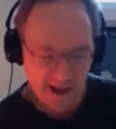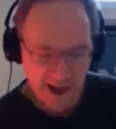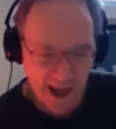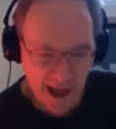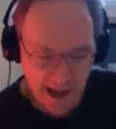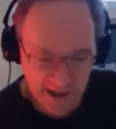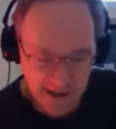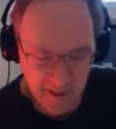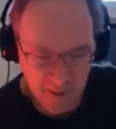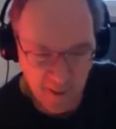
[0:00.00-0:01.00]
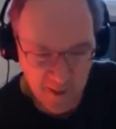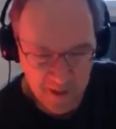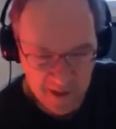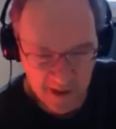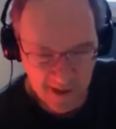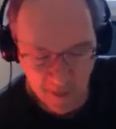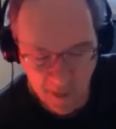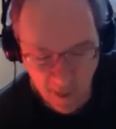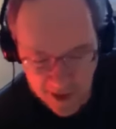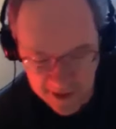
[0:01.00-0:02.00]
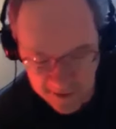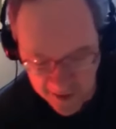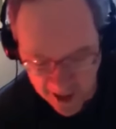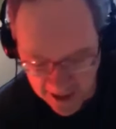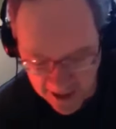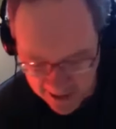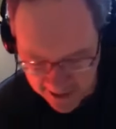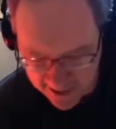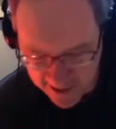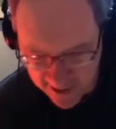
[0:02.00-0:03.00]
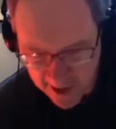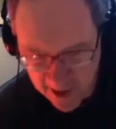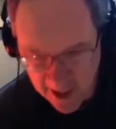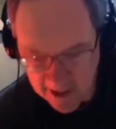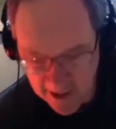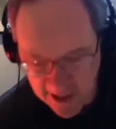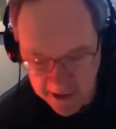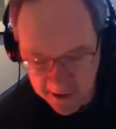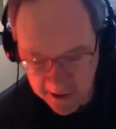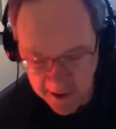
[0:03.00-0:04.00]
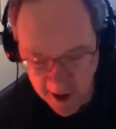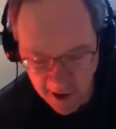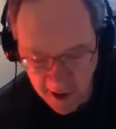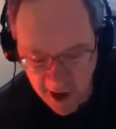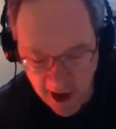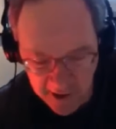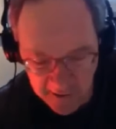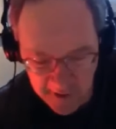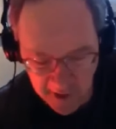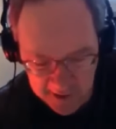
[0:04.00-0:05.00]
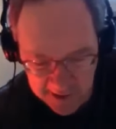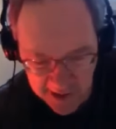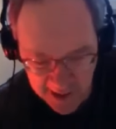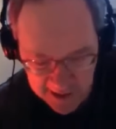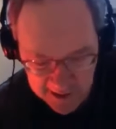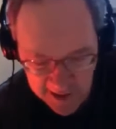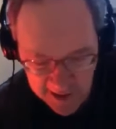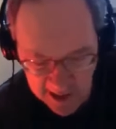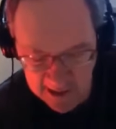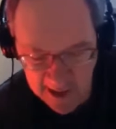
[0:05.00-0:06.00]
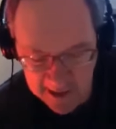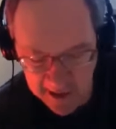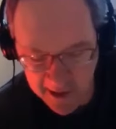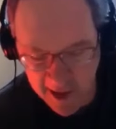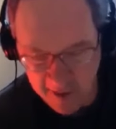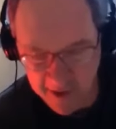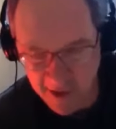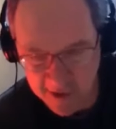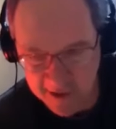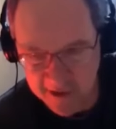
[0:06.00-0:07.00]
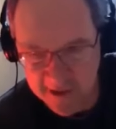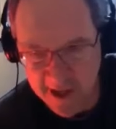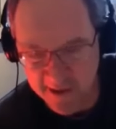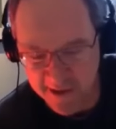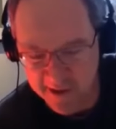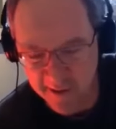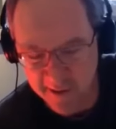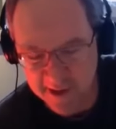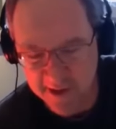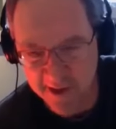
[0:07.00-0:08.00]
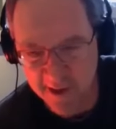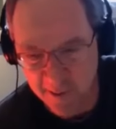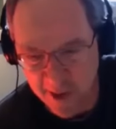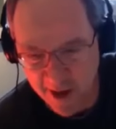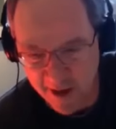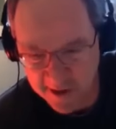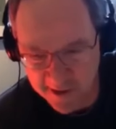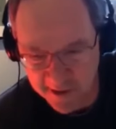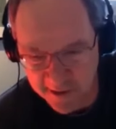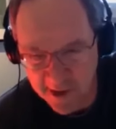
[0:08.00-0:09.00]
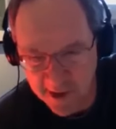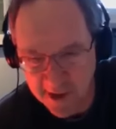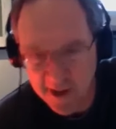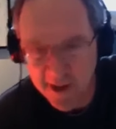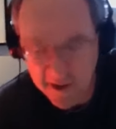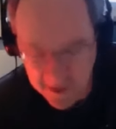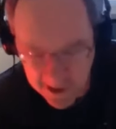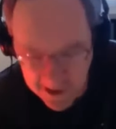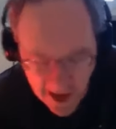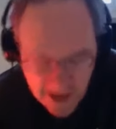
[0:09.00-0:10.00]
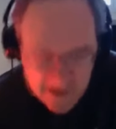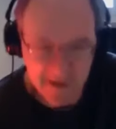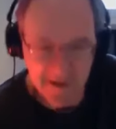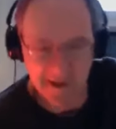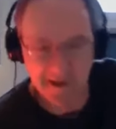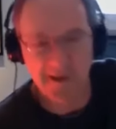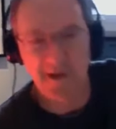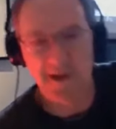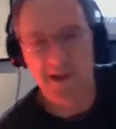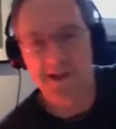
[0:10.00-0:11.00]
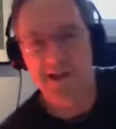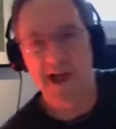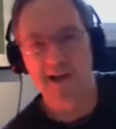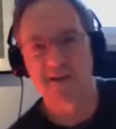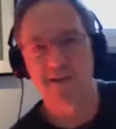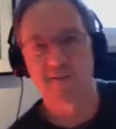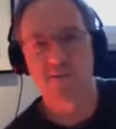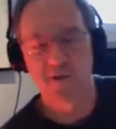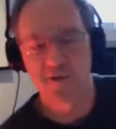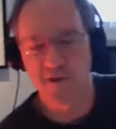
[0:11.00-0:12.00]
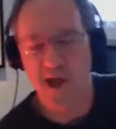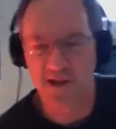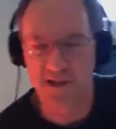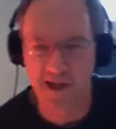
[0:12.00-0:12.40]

And the point of that is, unless you know all of those things, and unless you have a gold standard to which to compare it to, you cannot use a surrogate test to prove anything.